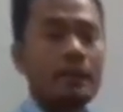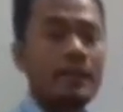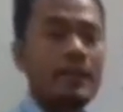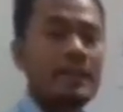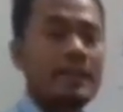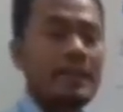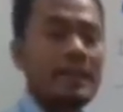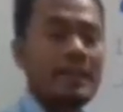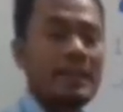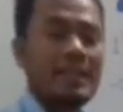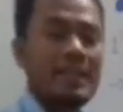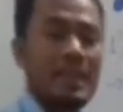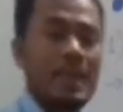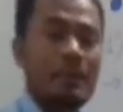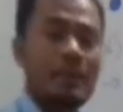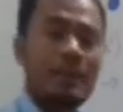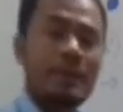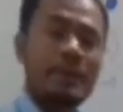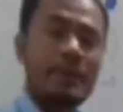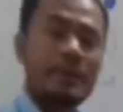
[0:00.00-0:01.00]
these
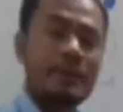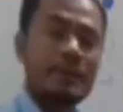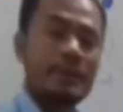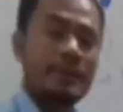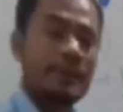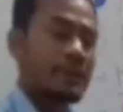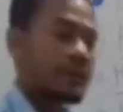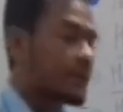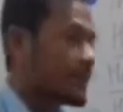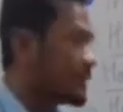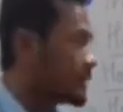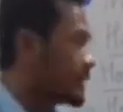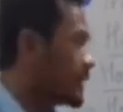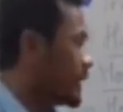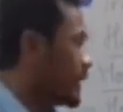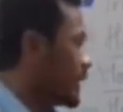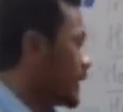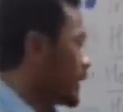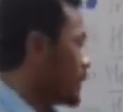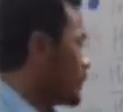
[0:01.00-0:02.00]
exclamatory
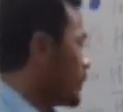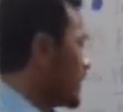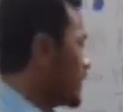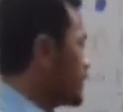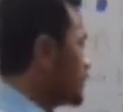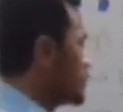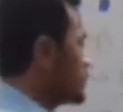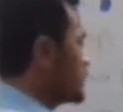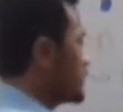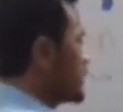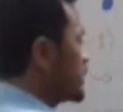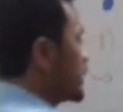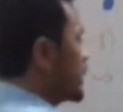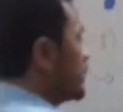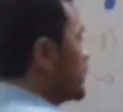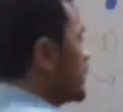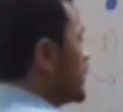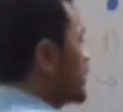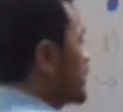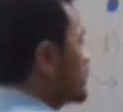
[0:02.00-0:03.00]
sentences by using
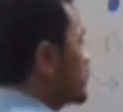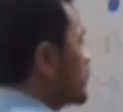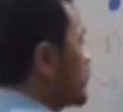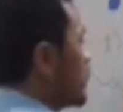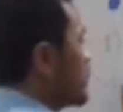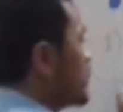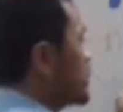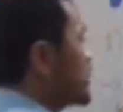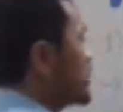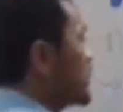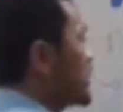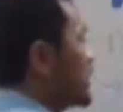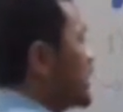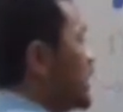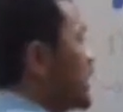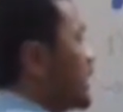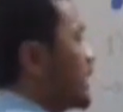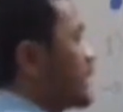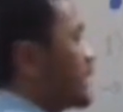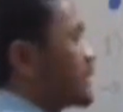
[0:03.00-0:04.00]
WH words,
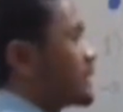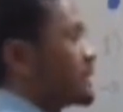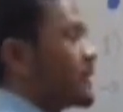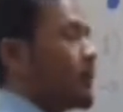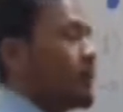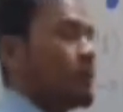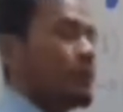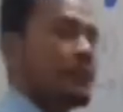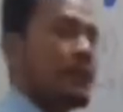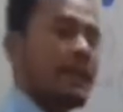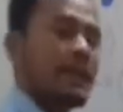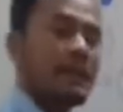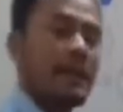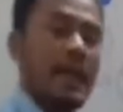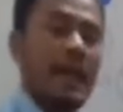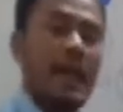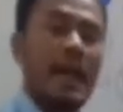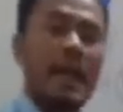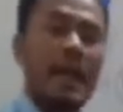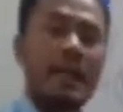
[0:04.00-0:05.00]
the subject
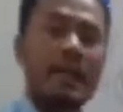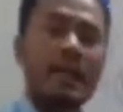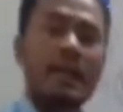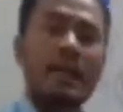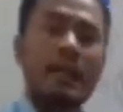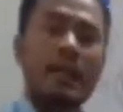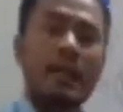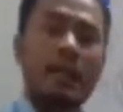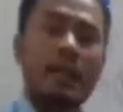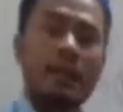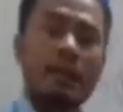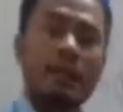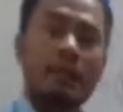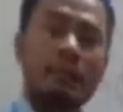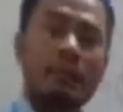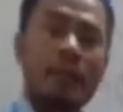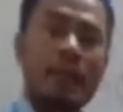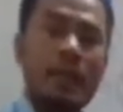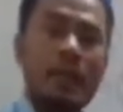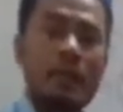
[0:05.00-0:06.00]
and
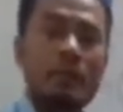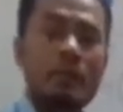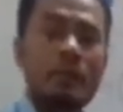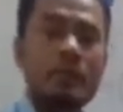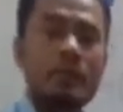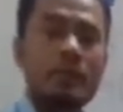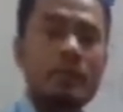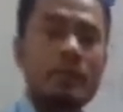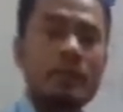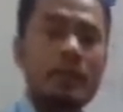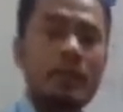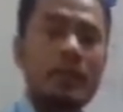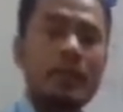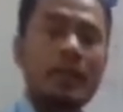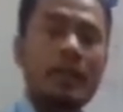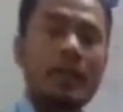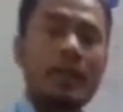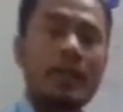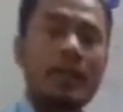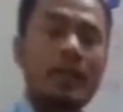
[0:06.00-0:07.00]
the verbs
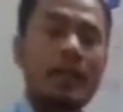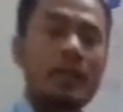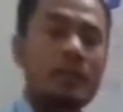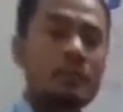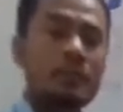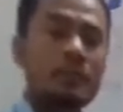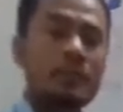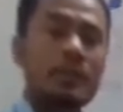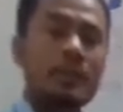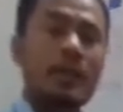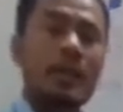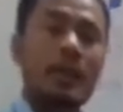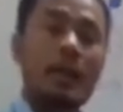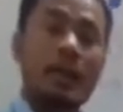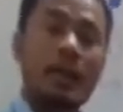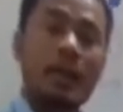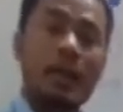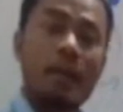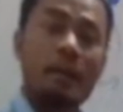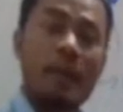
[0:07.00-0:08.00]
come
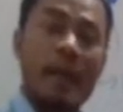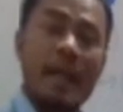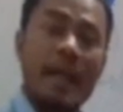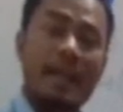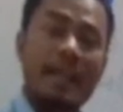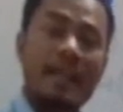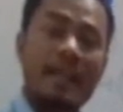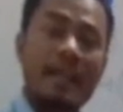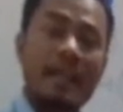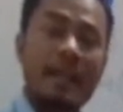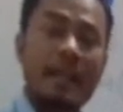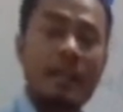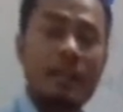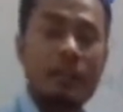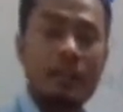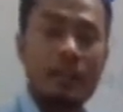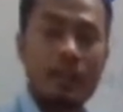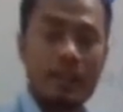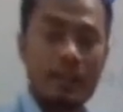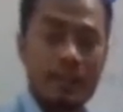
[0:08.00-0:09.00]
at the end
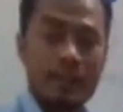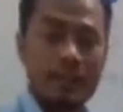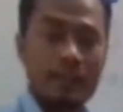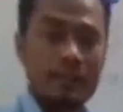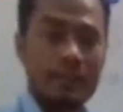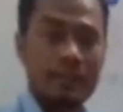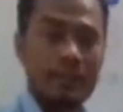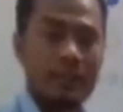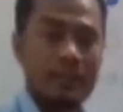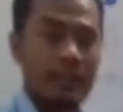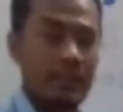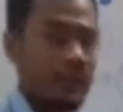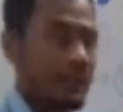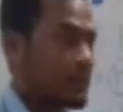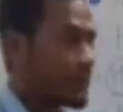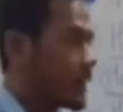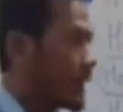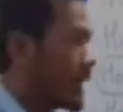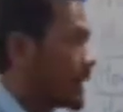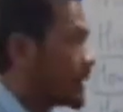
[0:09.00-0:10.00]
of the
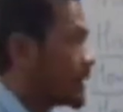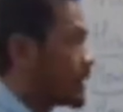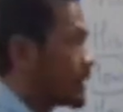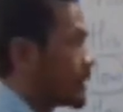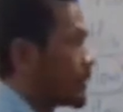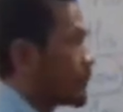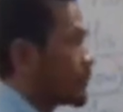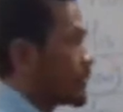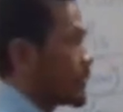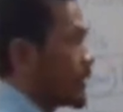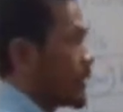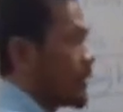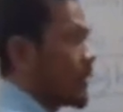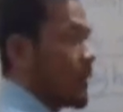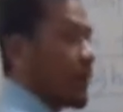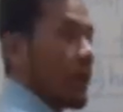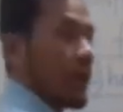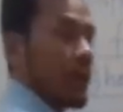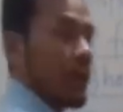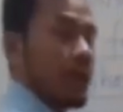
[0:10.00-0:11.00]
sentence, like here.
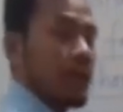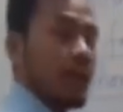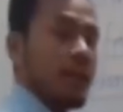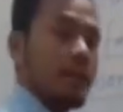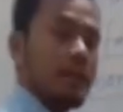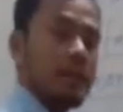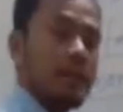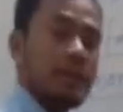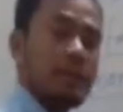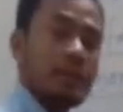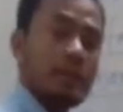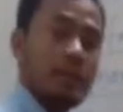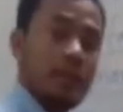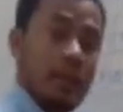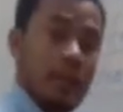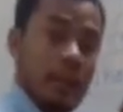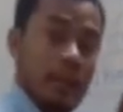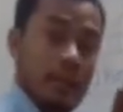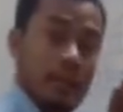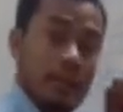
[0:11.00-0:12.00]

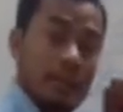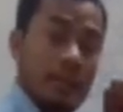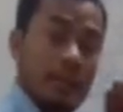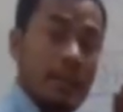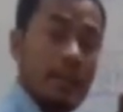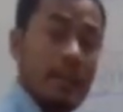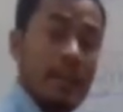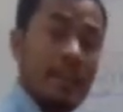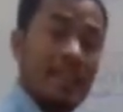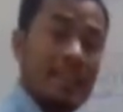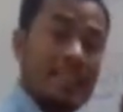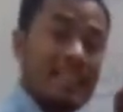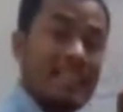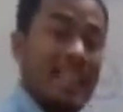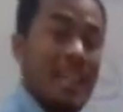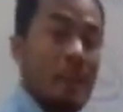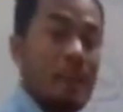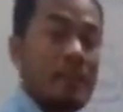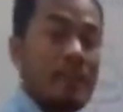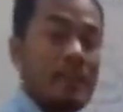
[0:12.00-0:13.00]
The
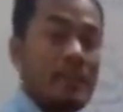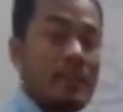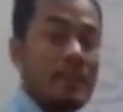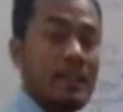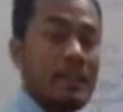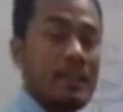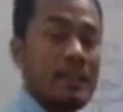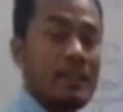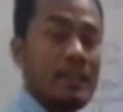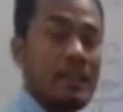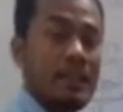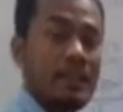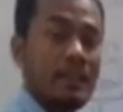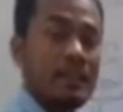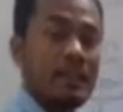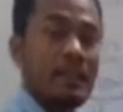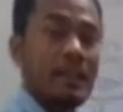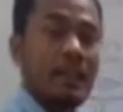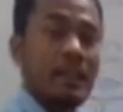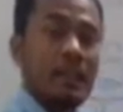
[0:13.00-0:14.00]
exclamatory
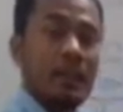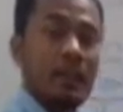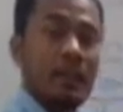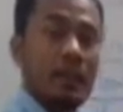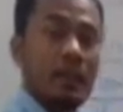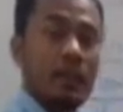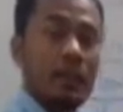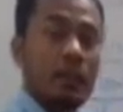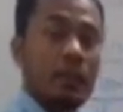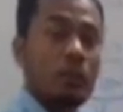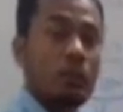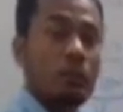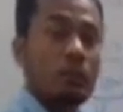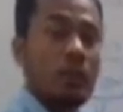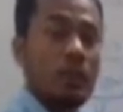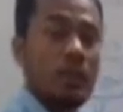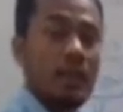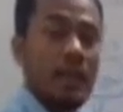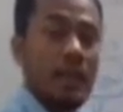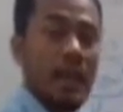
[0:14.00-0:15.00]
sentences
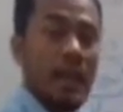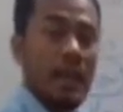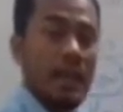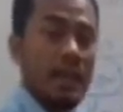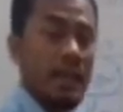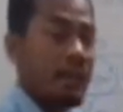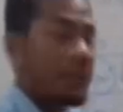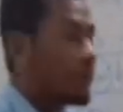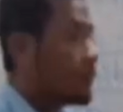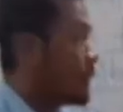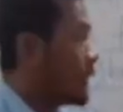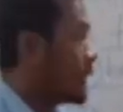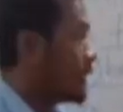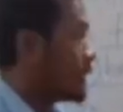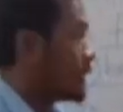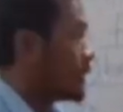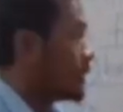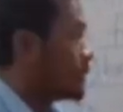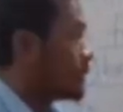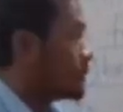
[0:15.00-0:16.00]
usually end with